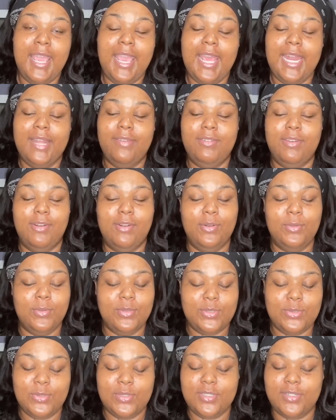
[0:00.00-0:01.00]
And if y'all don't know
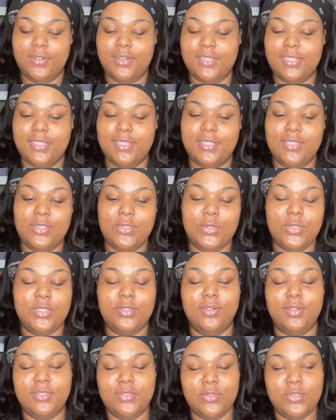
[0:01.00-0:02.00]
what Toys R Us is, Toys
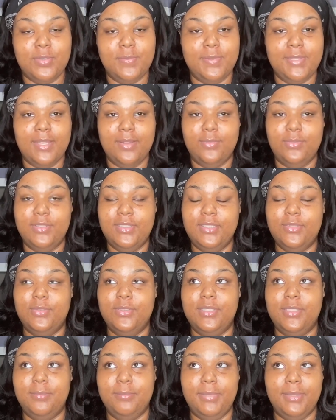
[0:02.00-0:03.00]
R Us used to be that really,
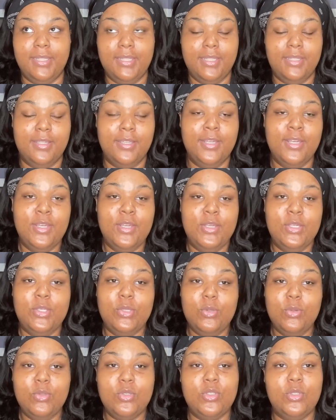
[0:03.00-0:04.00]
really big,
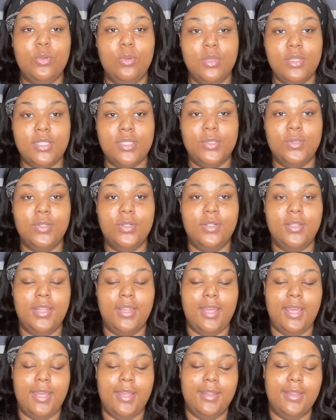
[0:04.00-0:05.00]
huge toy store
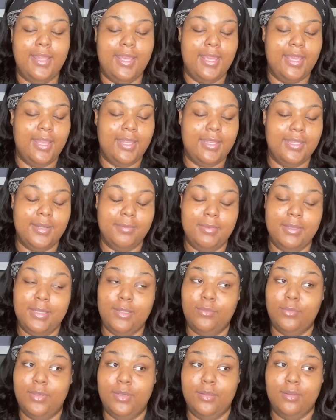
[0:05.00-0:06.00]
that they ended up
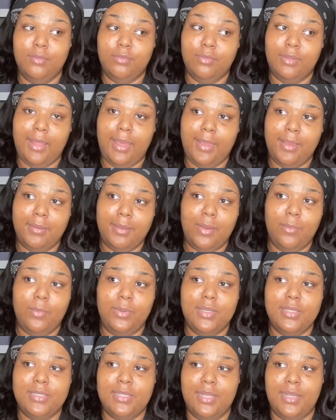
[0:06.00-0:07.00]
getting rid of, like, I
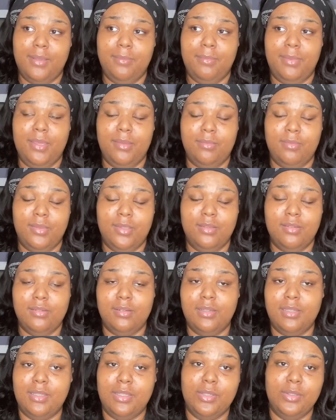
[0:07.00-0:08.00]
want to say maybe
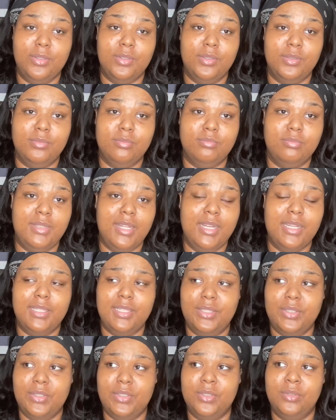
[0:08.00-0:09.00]
a year, not a
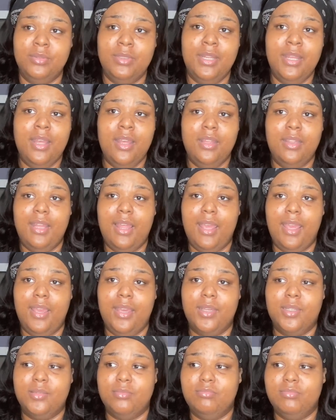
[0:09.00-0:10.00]
year,
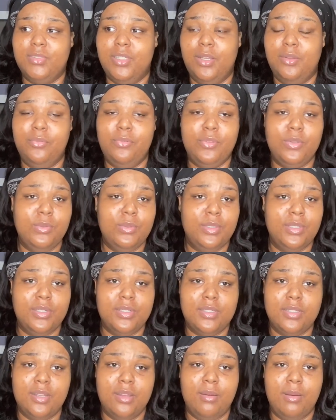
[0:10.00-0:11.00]
like a few
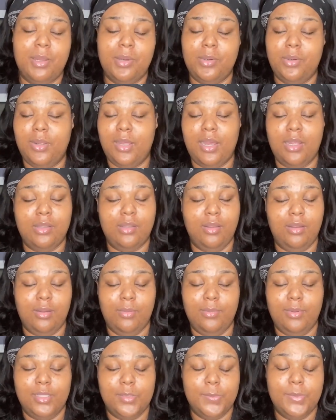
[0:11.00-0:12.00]
years ago. I don't know how long it
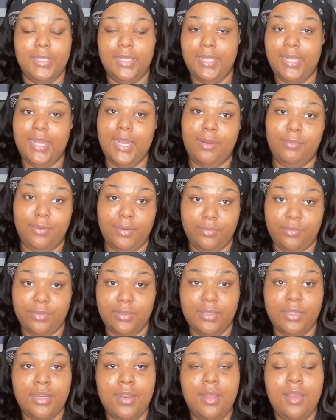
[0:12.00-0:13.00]
was, but yeah, they got rid of
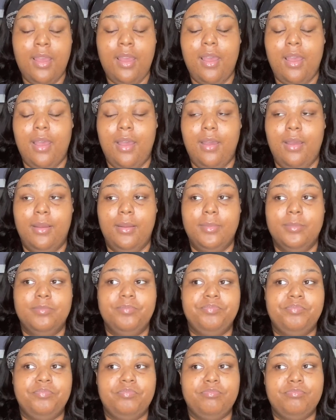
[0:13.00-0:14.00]
it. And
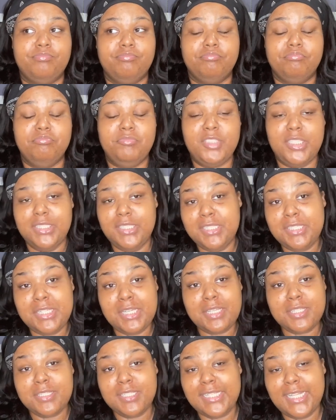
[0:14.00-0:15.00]
it
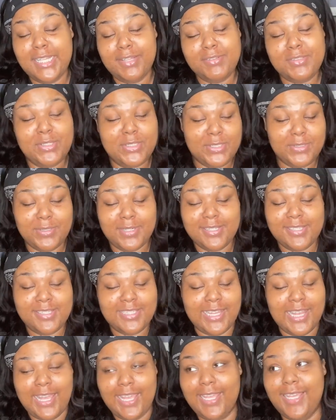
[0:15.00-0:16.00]
sucks because I love Toys R Us.
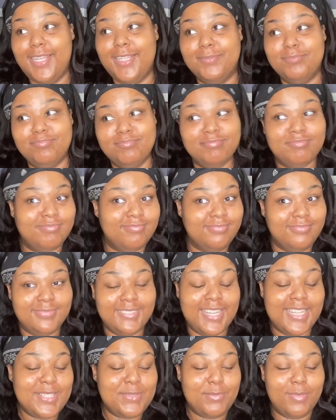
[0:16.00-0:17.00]
Like,
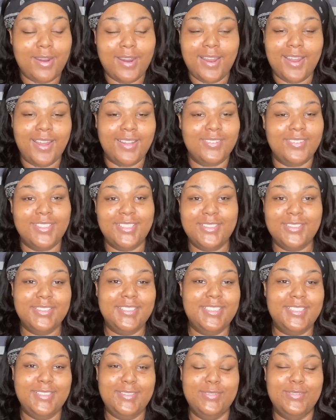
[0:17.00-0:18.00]
that's where I
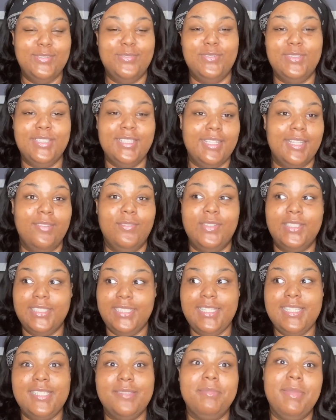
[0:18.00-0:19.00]
literally
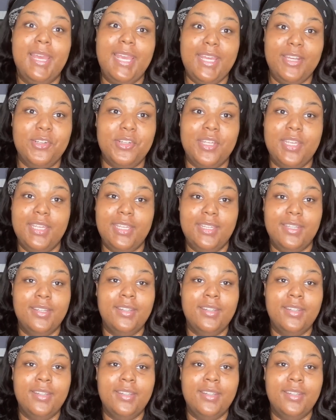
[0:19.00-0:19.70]
released my inner kid.